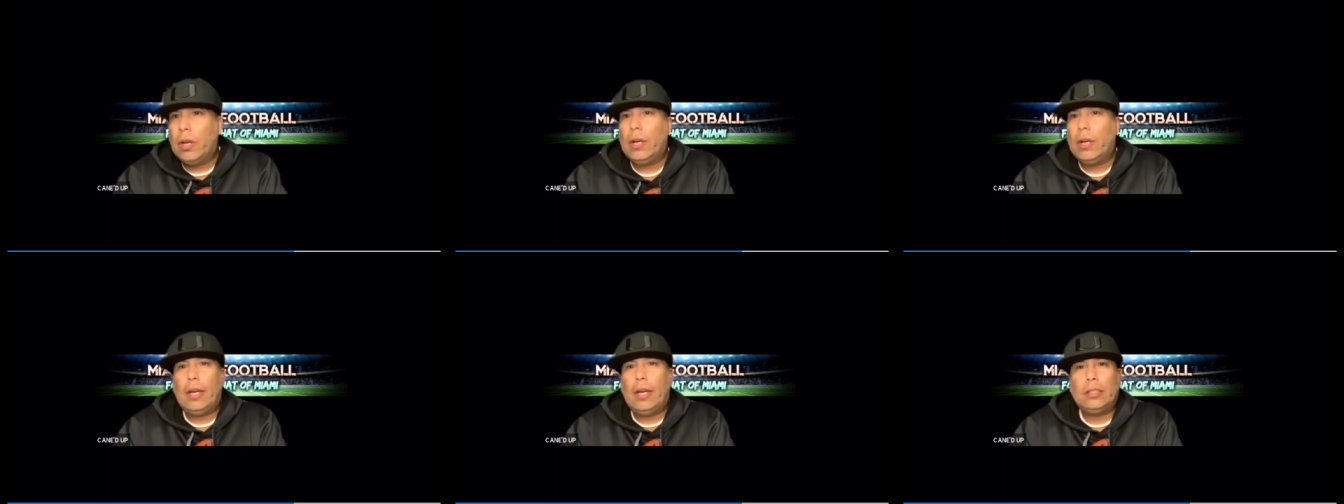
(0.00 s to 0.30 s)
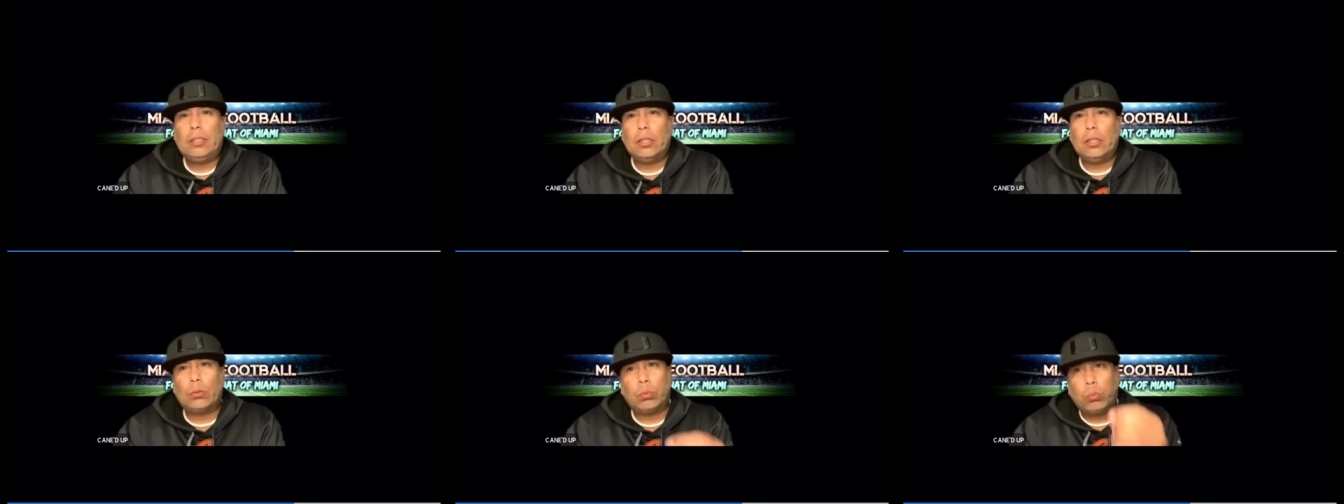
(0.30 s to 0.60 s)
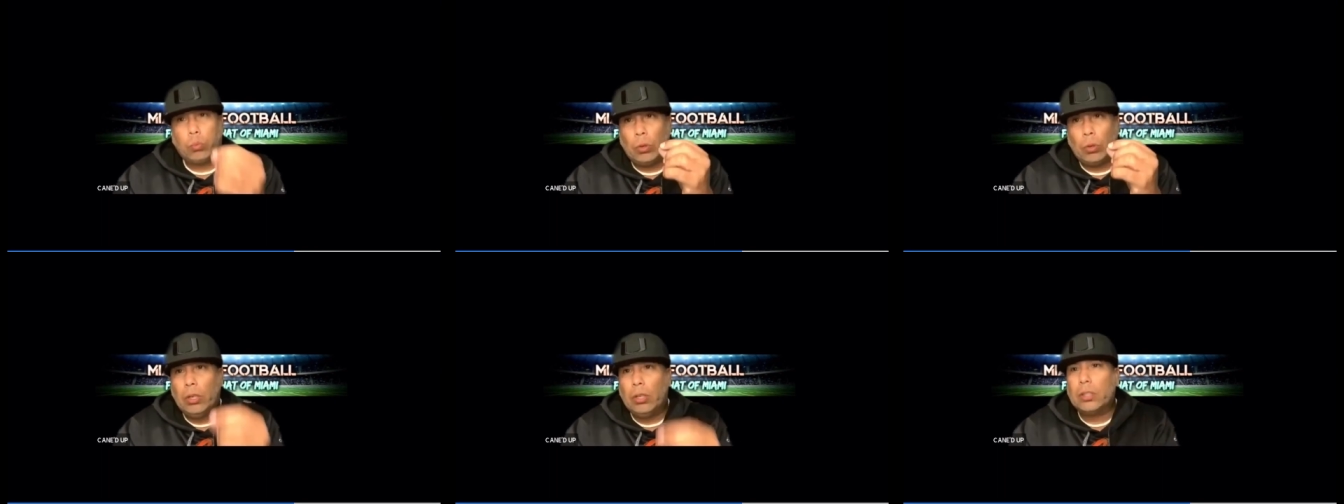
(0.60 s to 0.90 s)
just
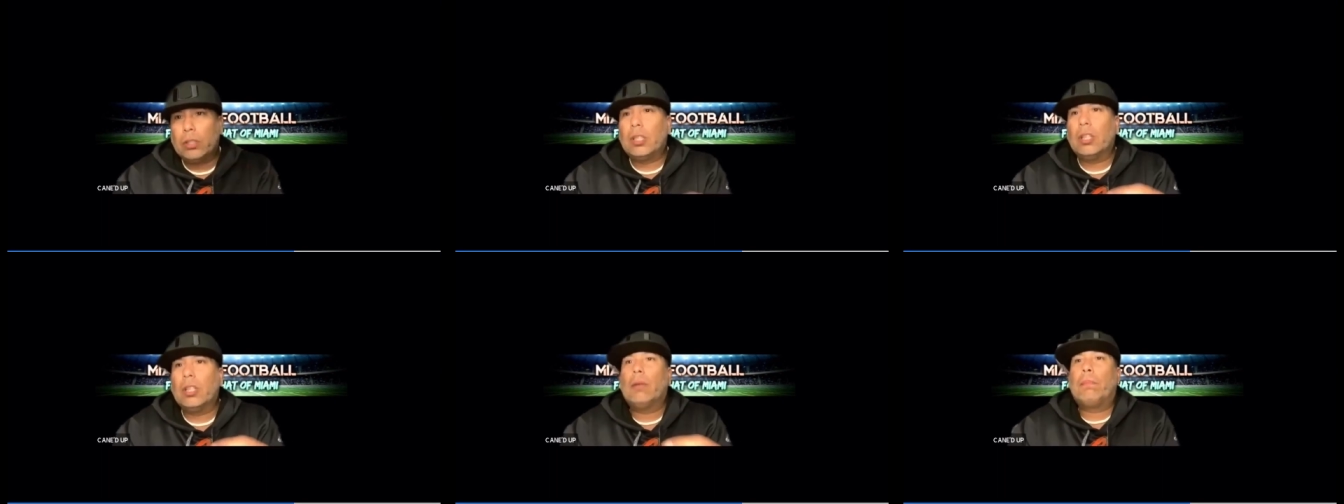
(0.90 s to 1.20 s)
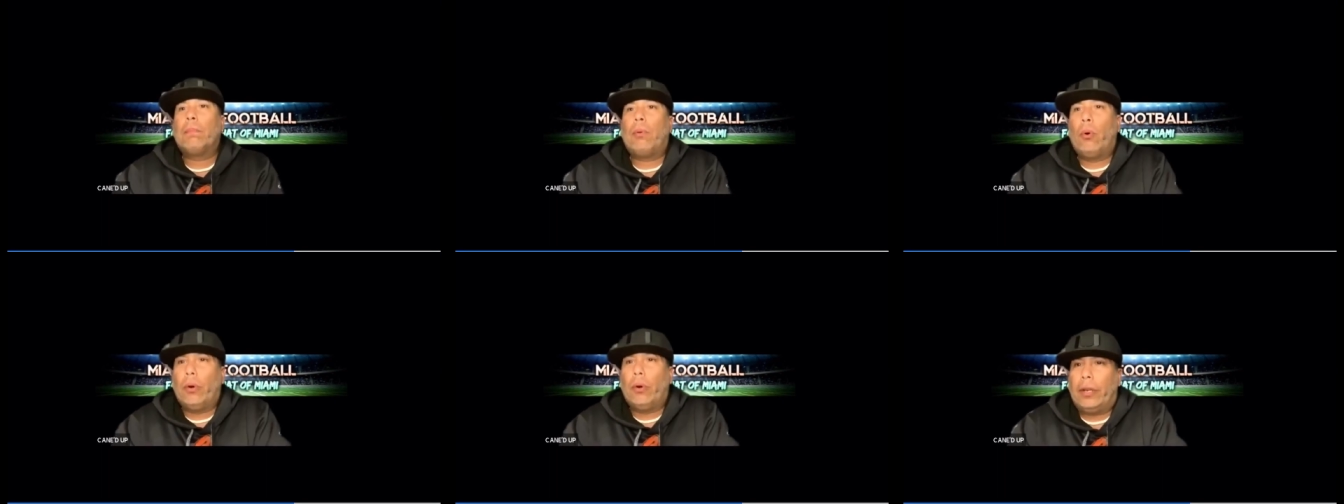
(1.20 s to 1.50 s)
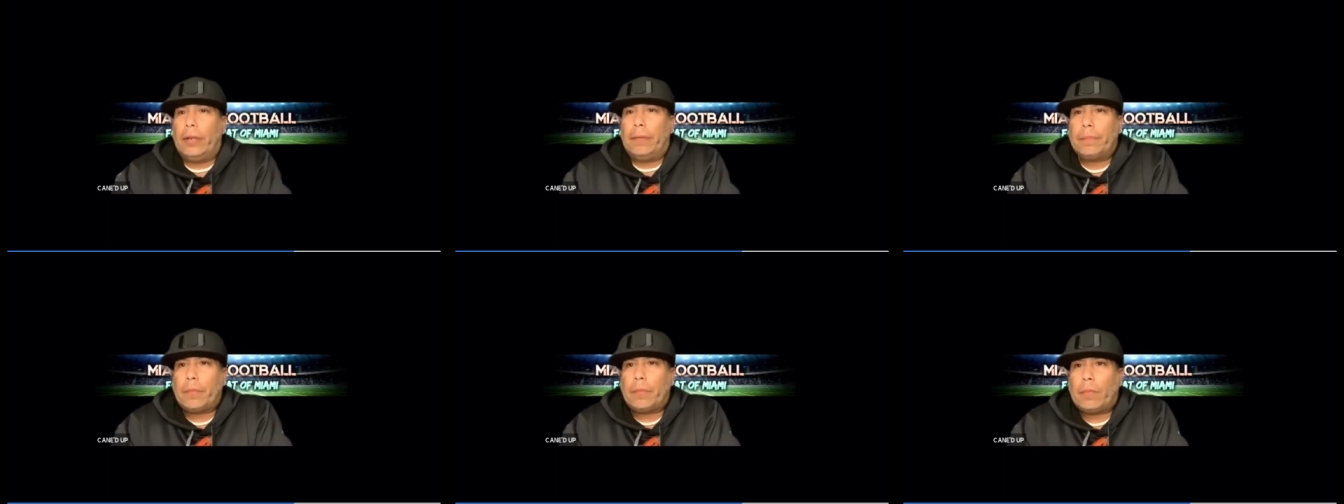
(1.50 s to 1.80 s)
real to the point.
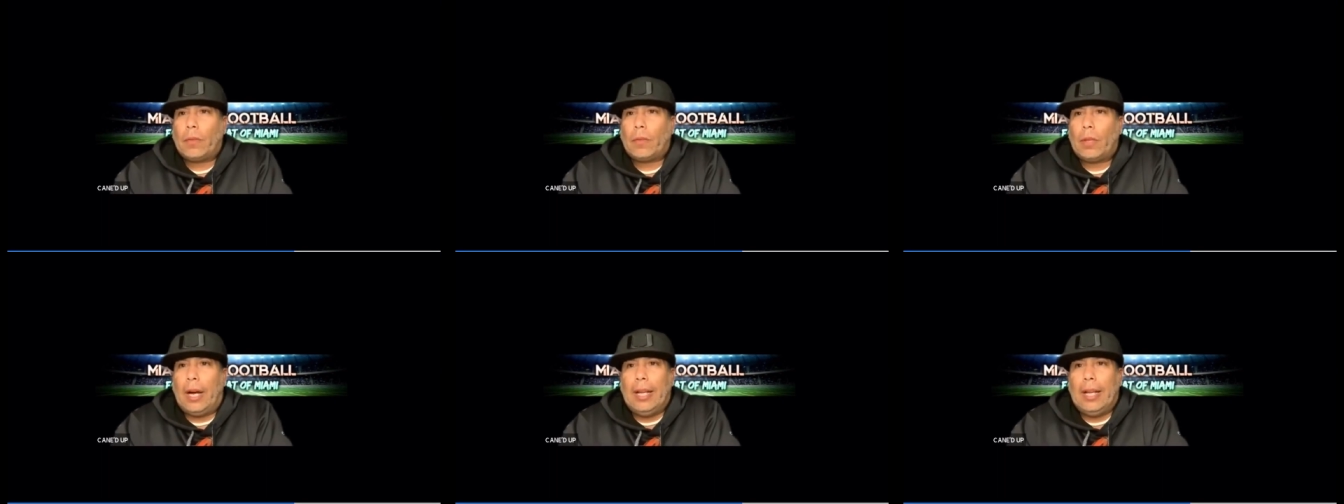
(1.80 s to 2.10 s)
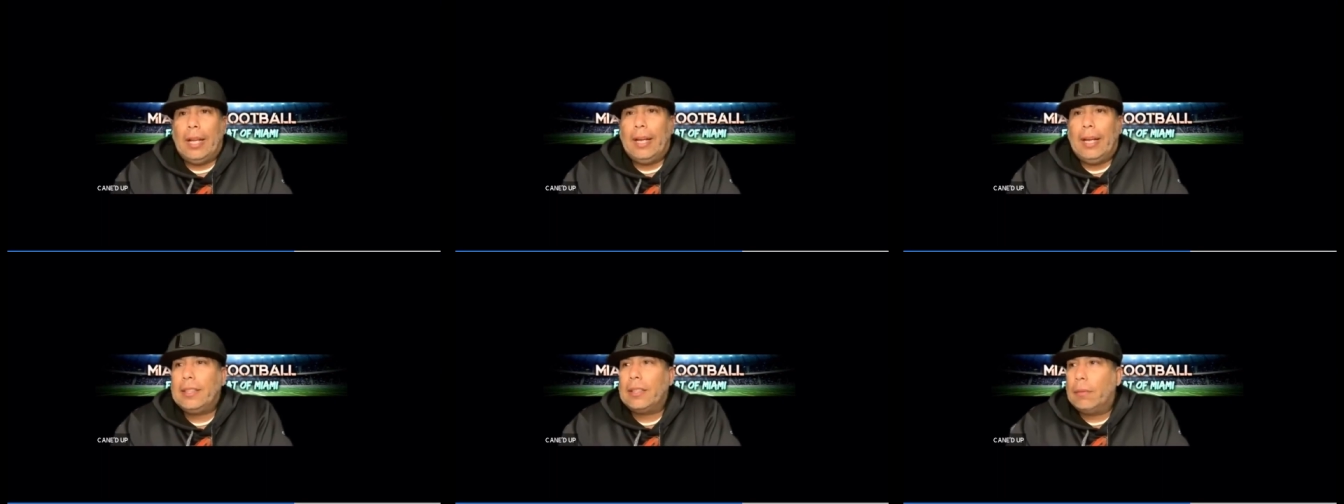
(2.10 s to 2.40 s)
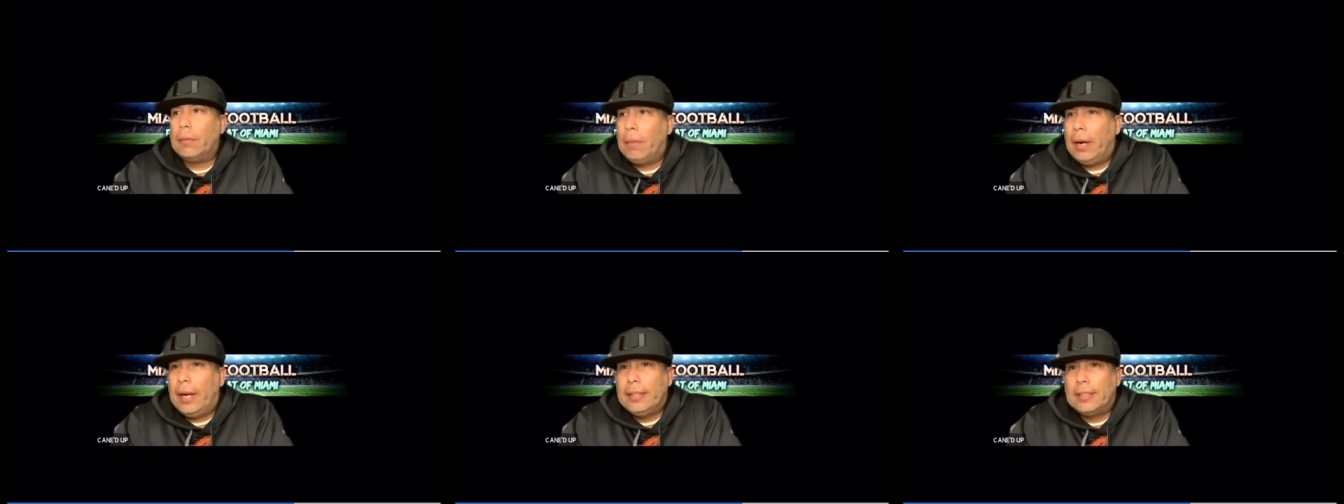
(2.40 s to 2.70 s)
I like the
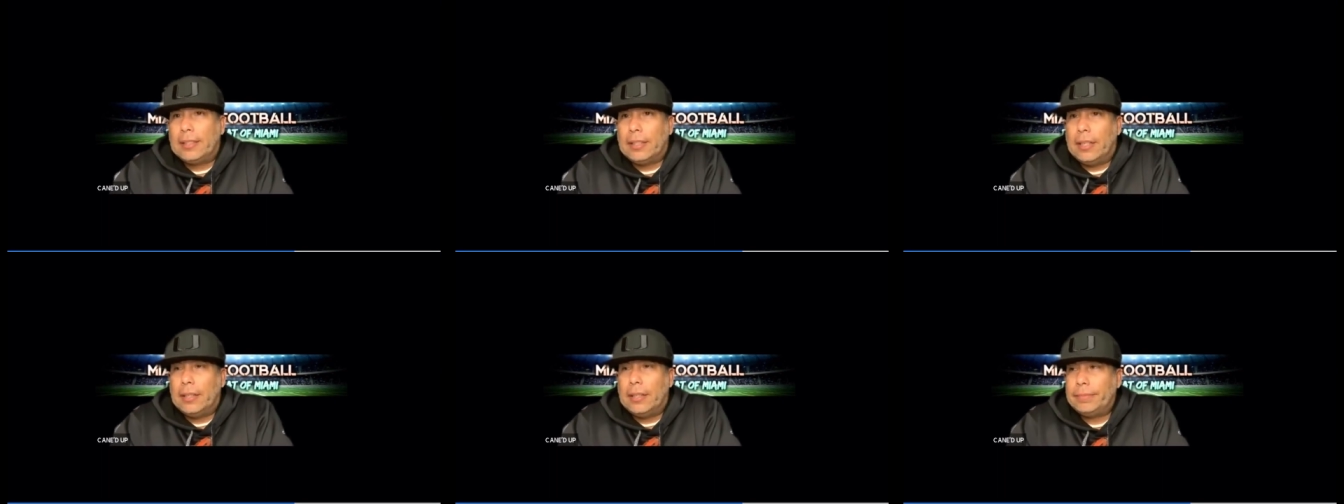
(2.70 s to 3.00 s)
mindset.